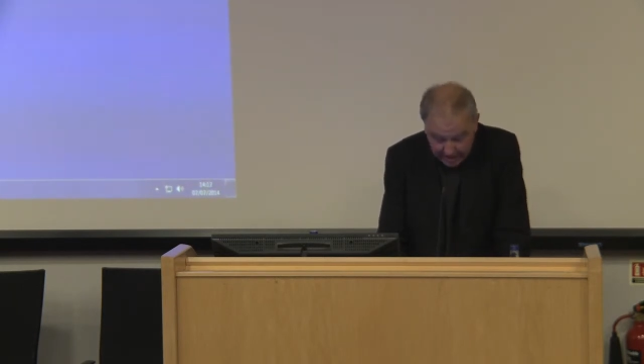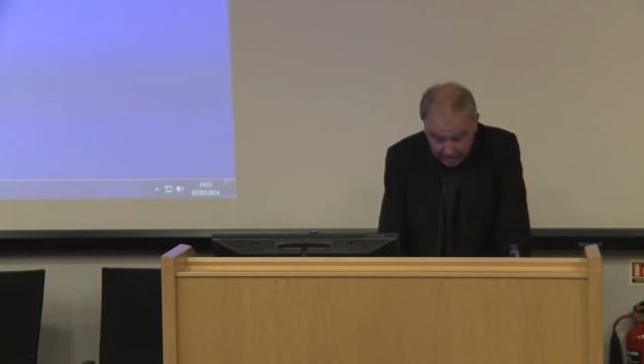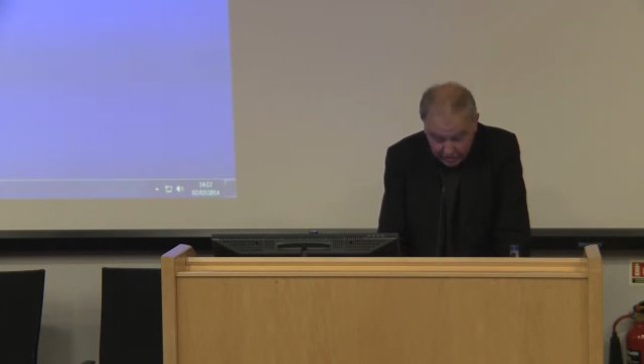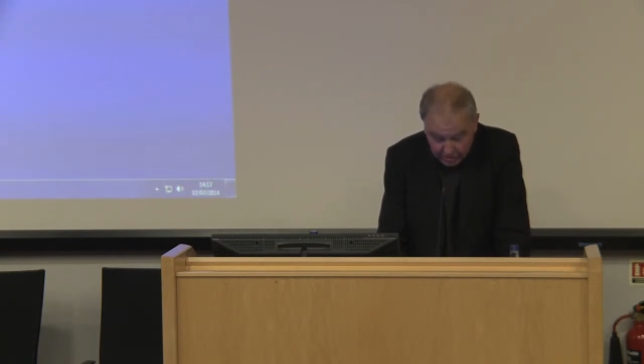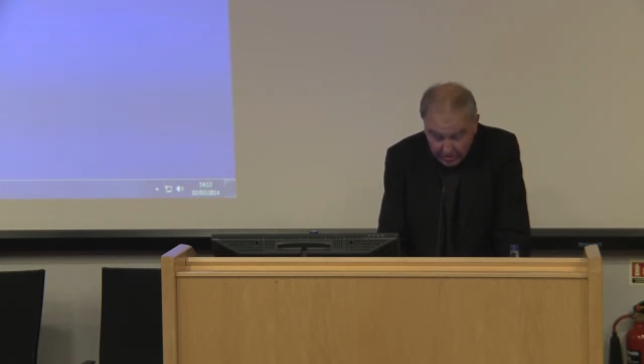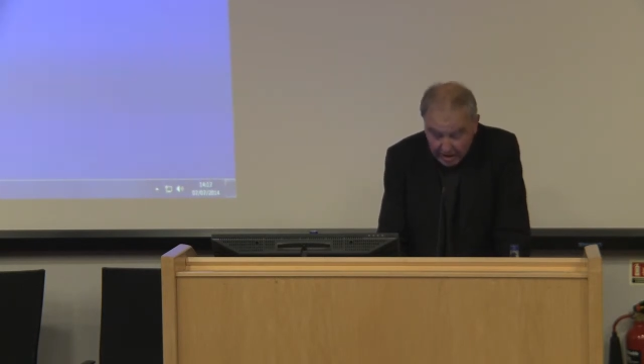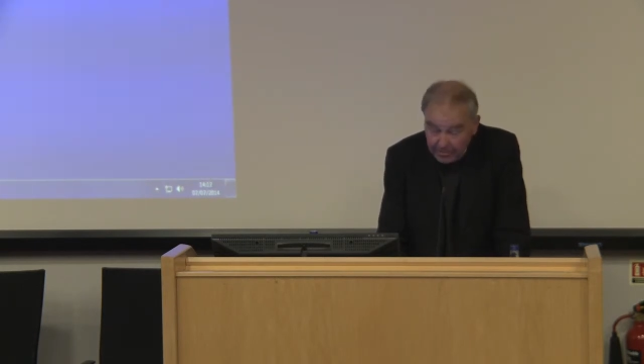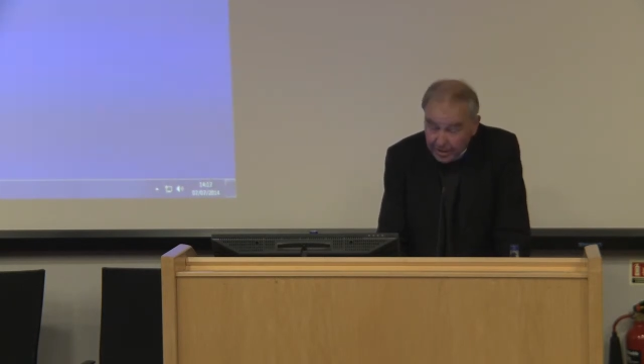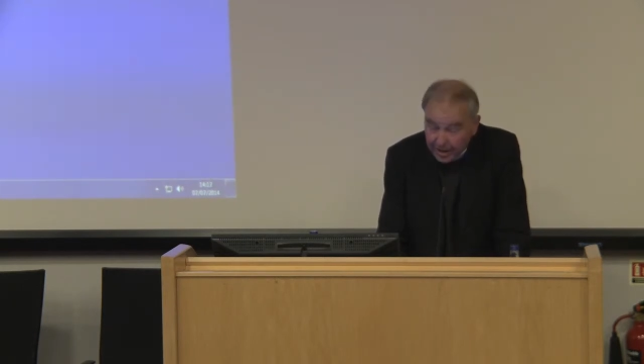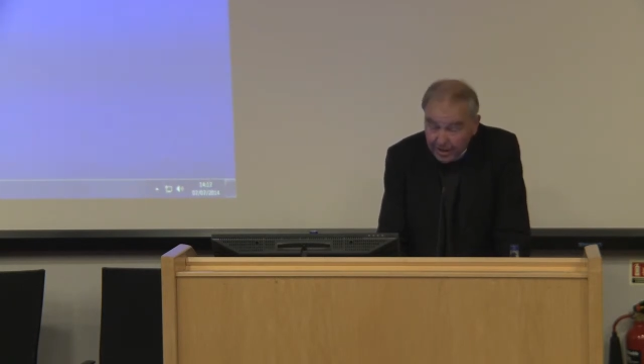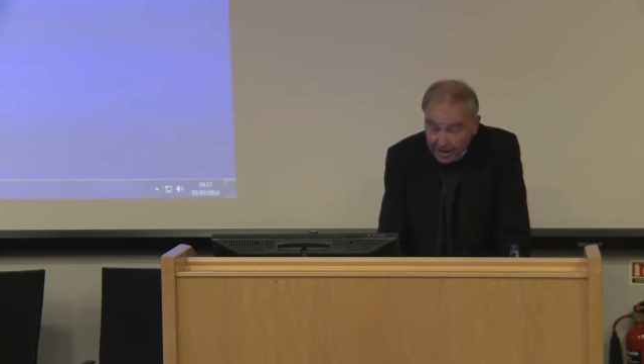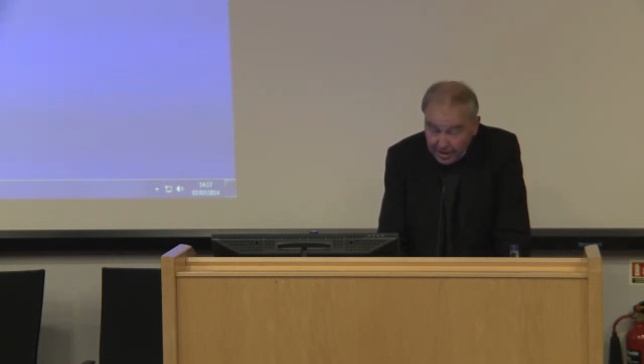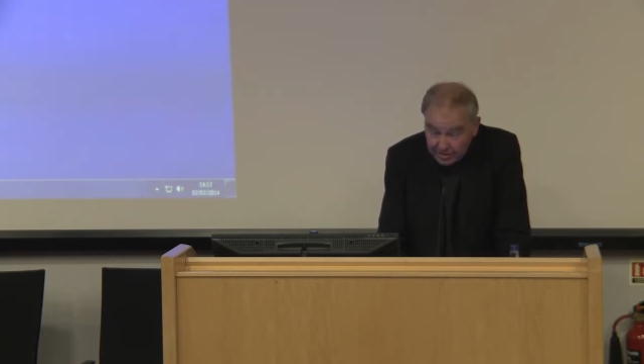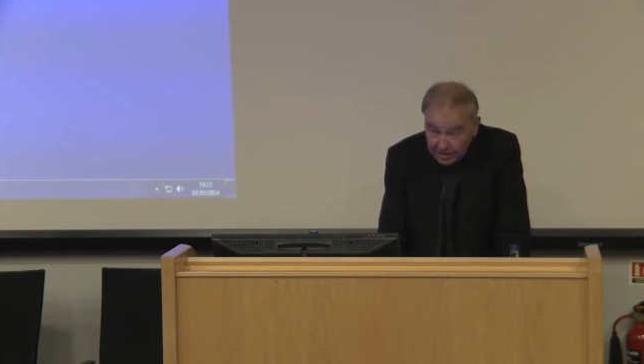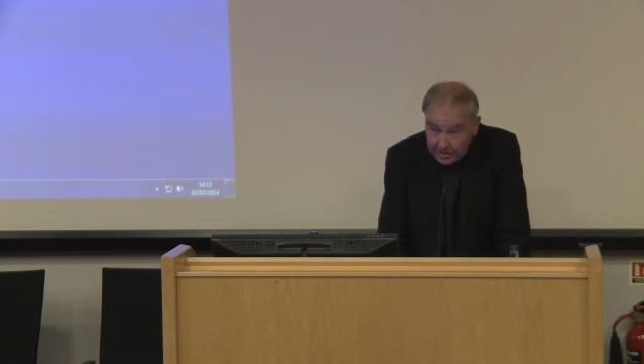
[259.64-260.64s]
And remember
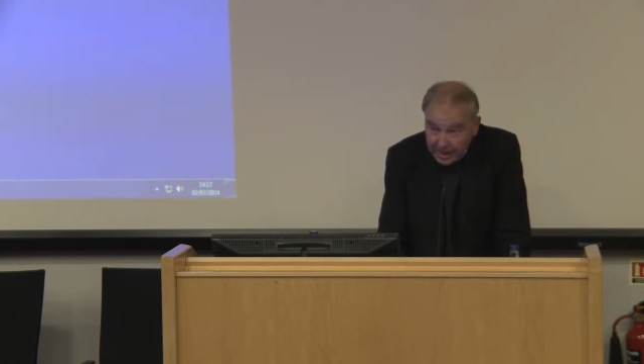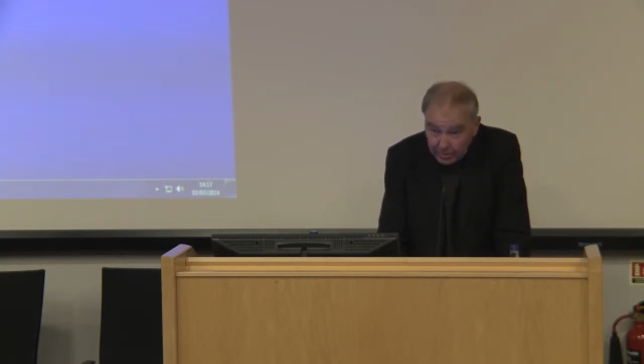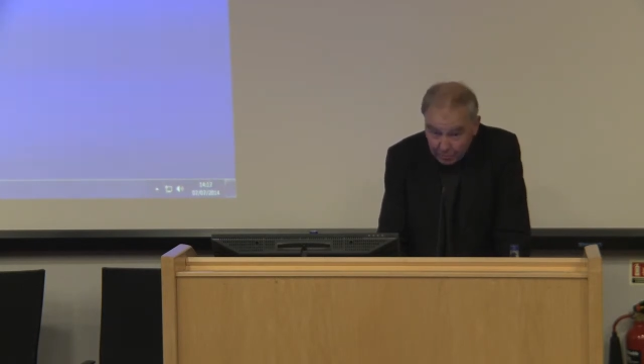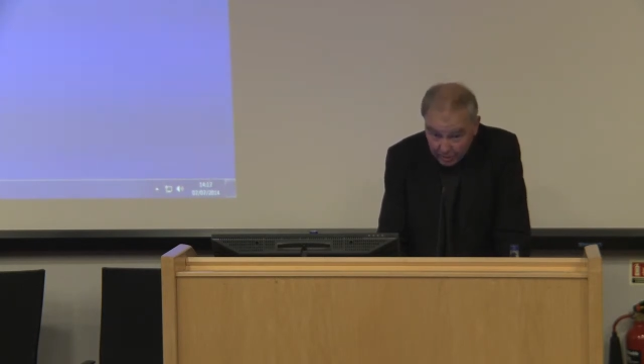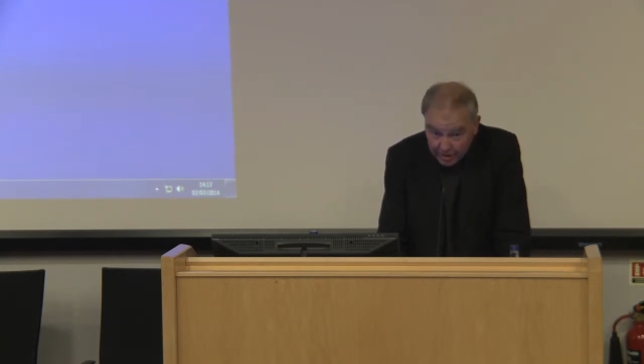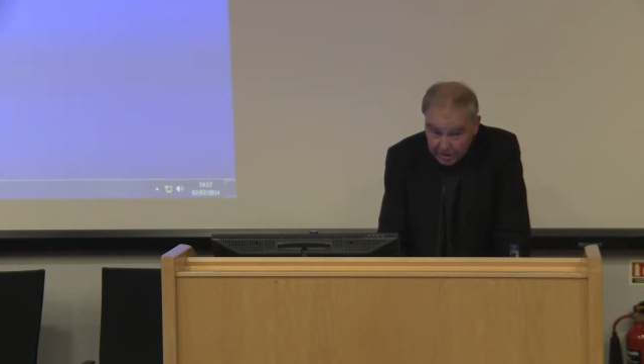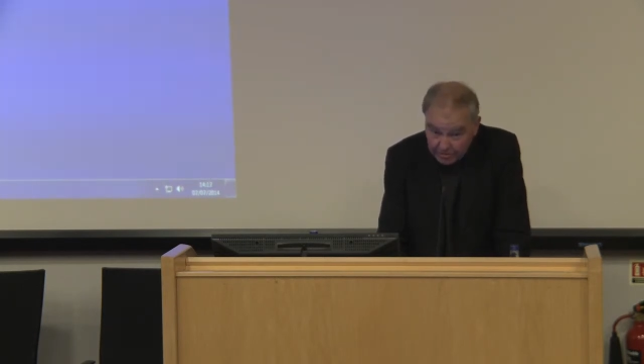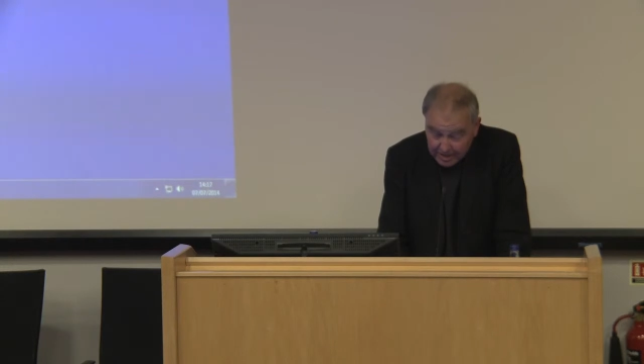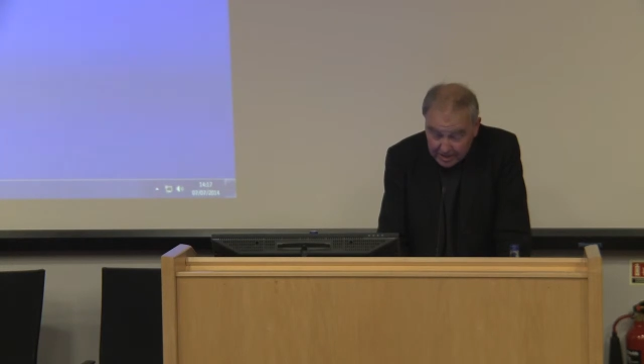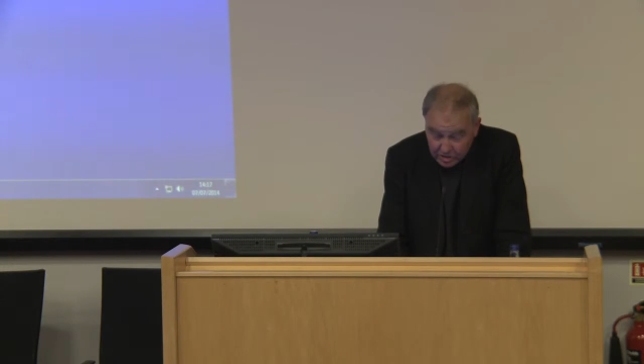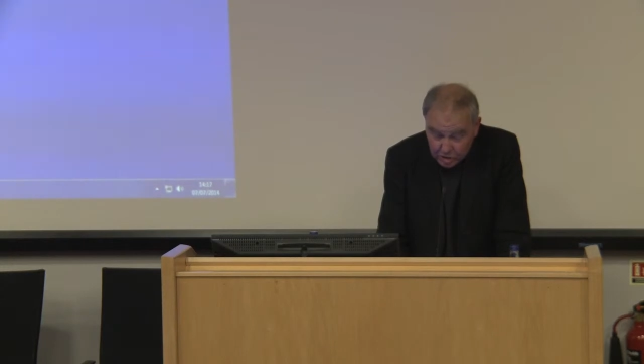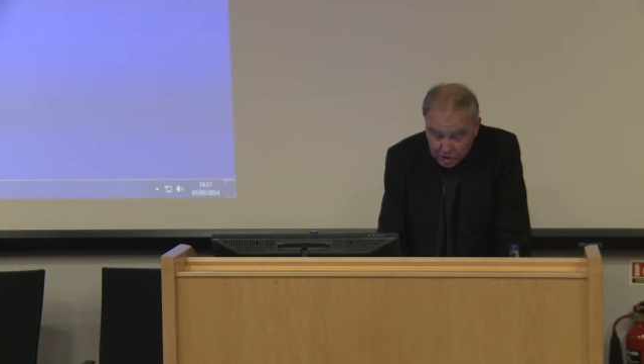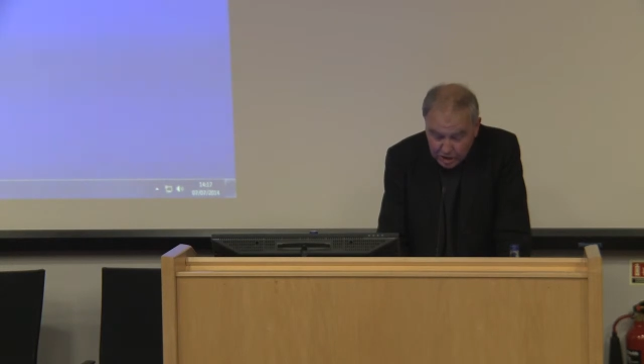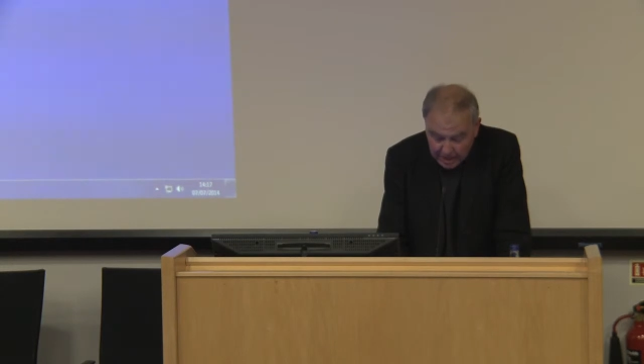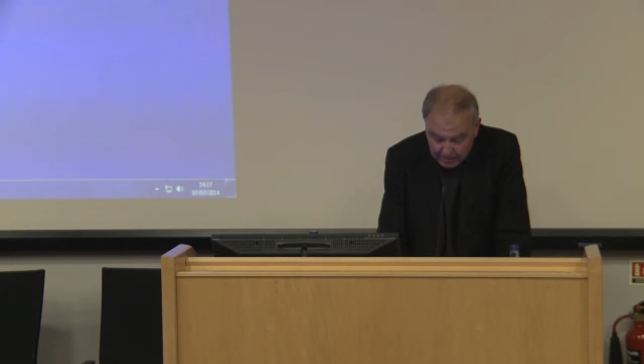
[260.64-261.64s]
that that word
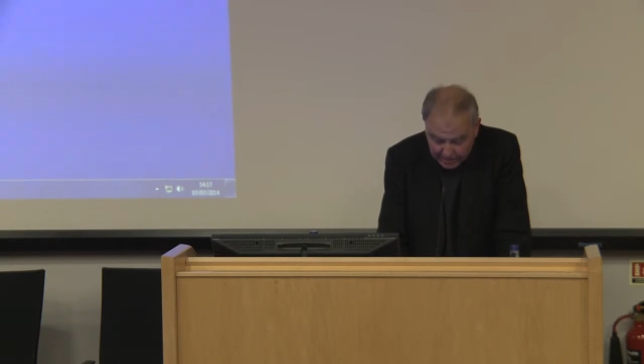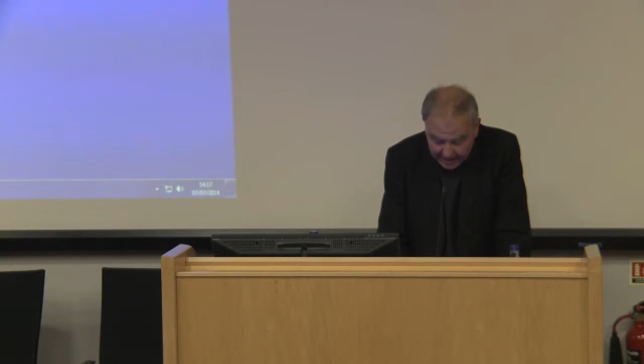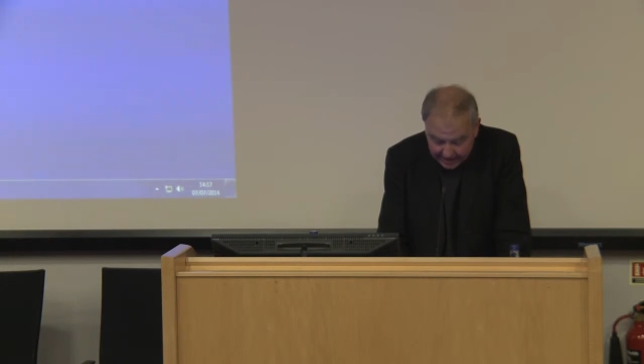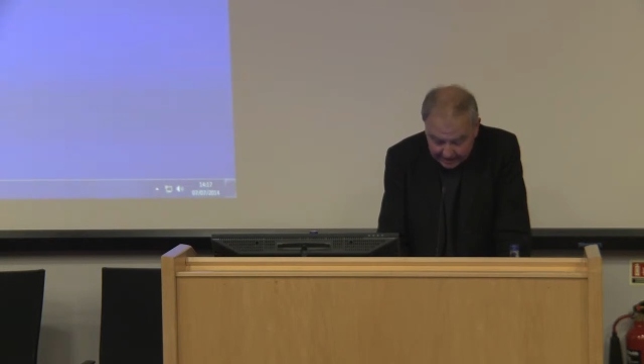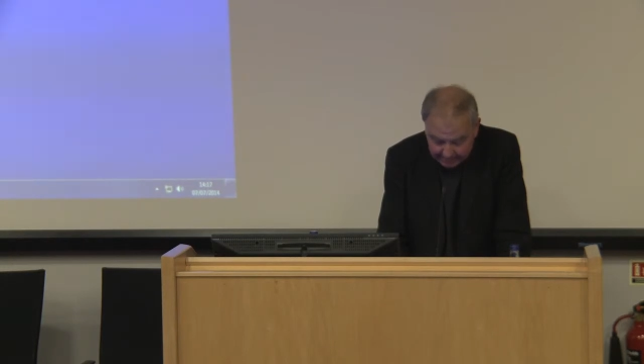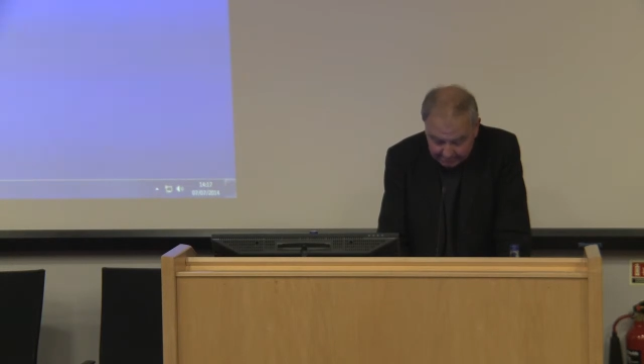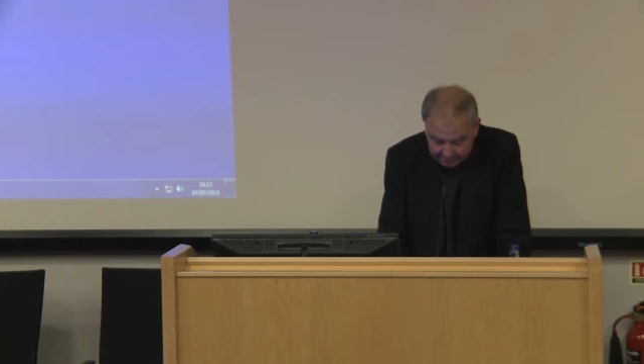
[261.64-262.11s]
means shaping